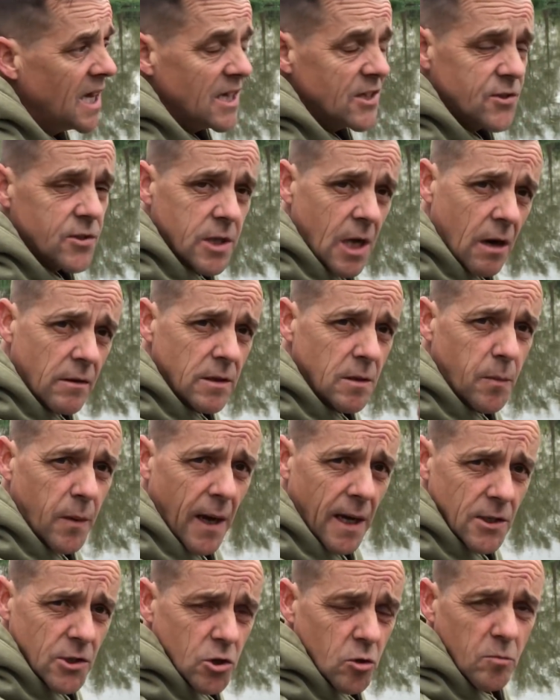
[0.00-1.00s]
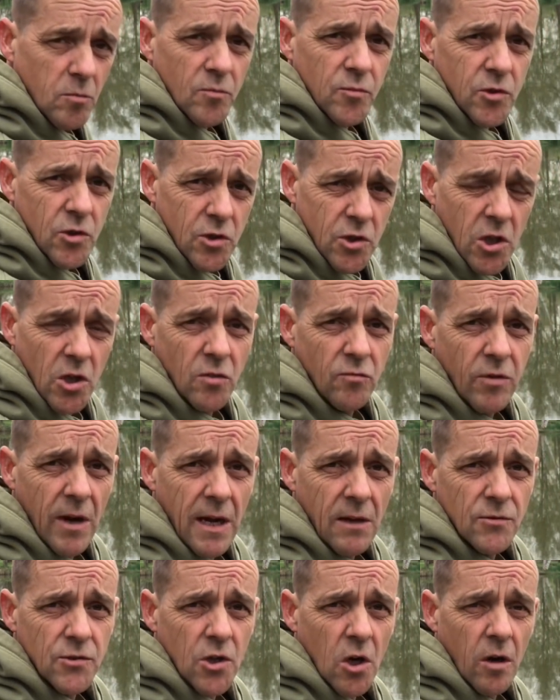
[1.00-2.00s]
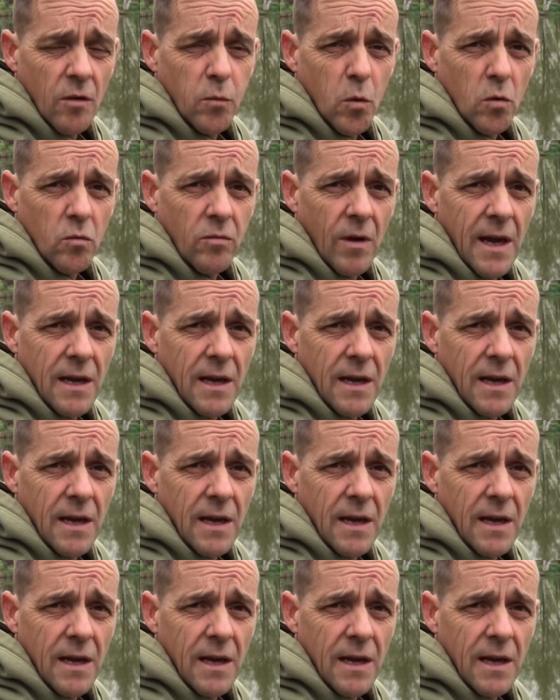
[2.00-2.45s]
It's the only place on the 2 rounds that I walked